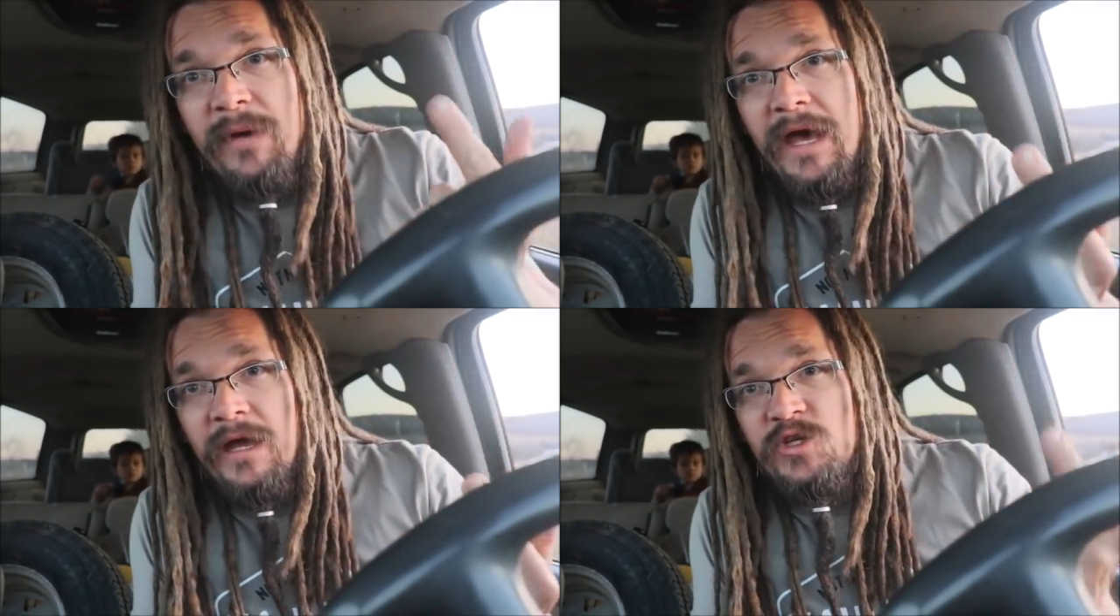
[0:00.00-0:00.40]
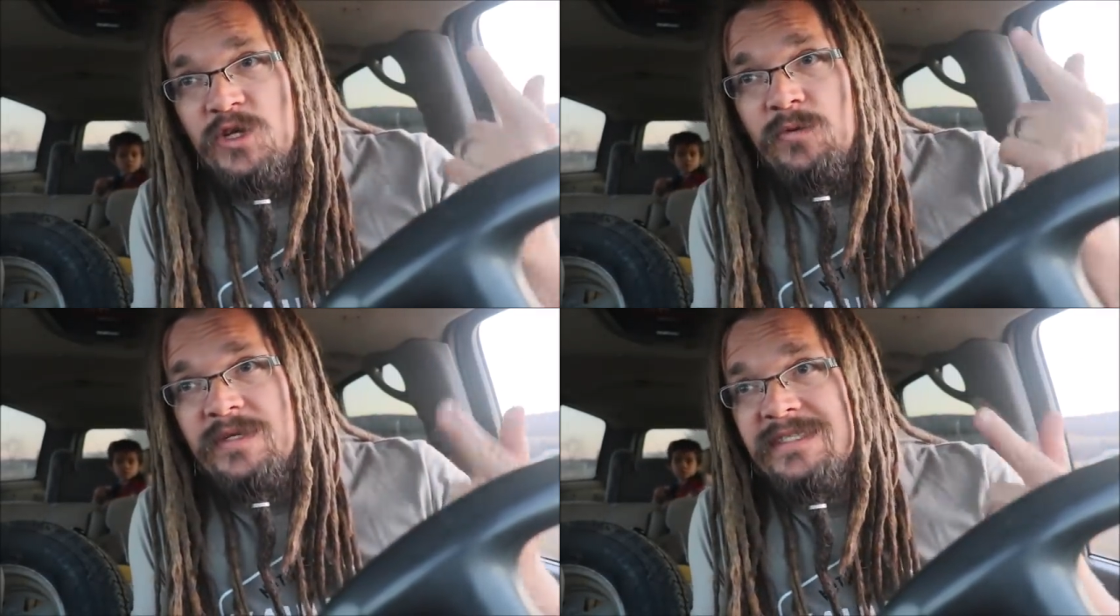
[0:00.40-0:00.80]
back. She
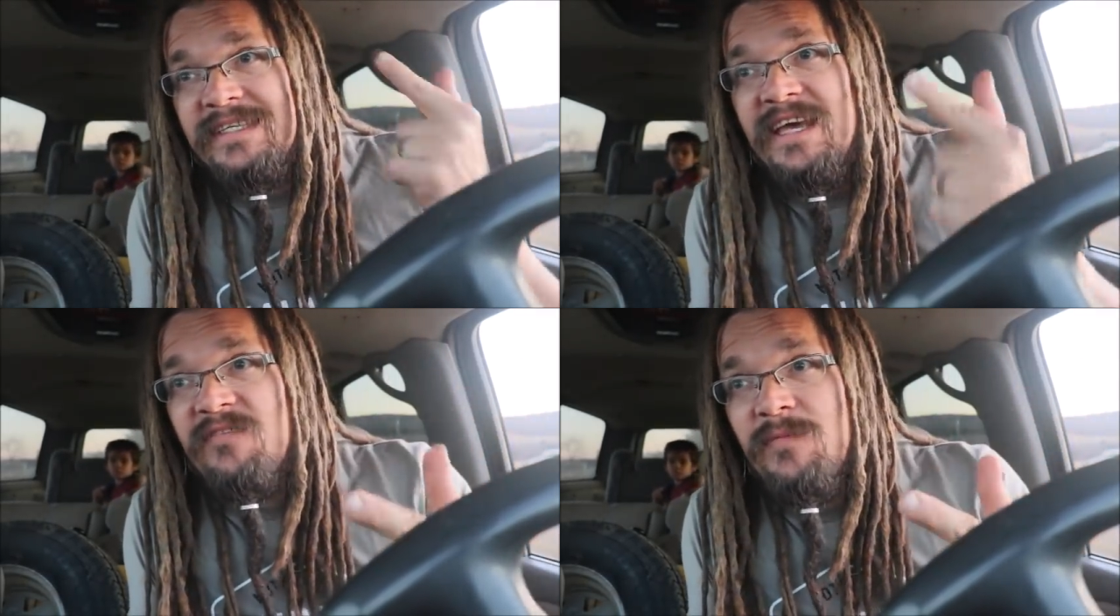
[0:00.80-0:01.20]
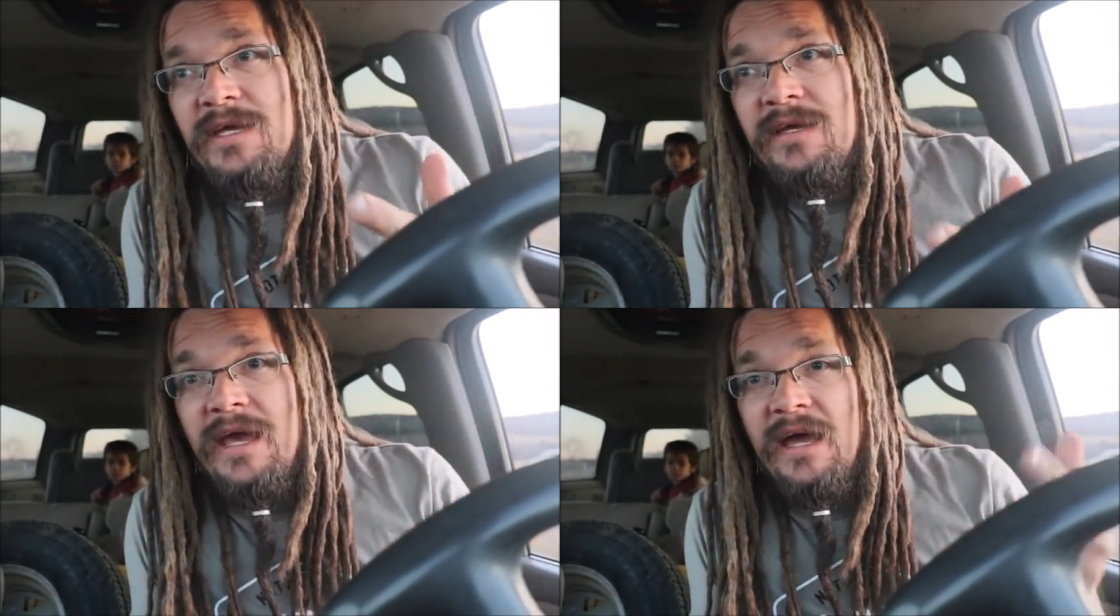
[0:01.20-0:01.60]
once gave me a
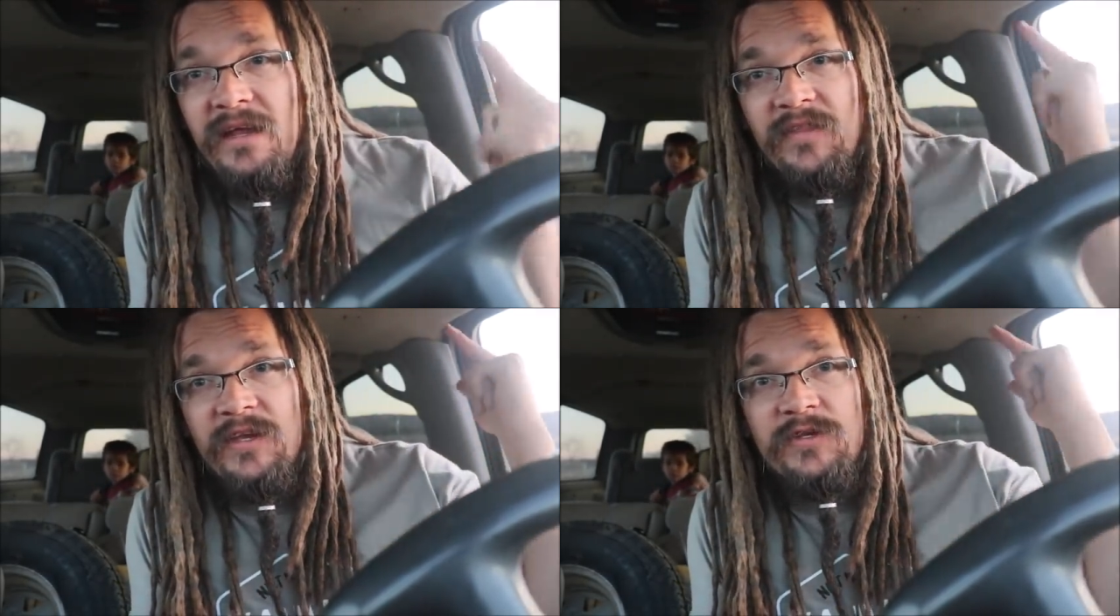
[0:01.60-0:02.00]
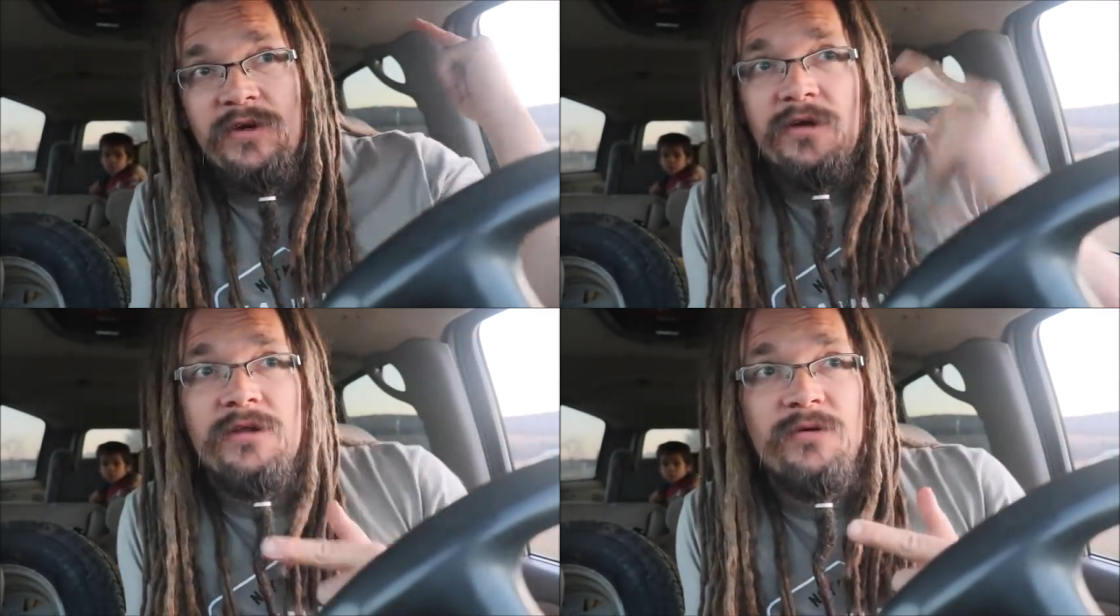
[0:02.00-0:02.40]
cat and then
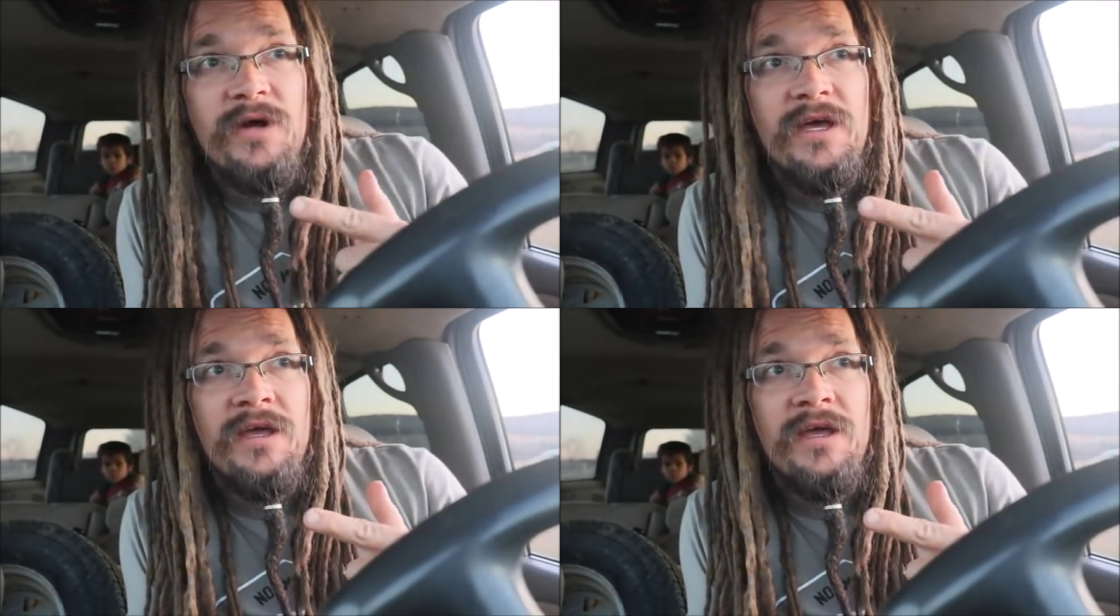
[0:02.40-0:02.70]
took it away.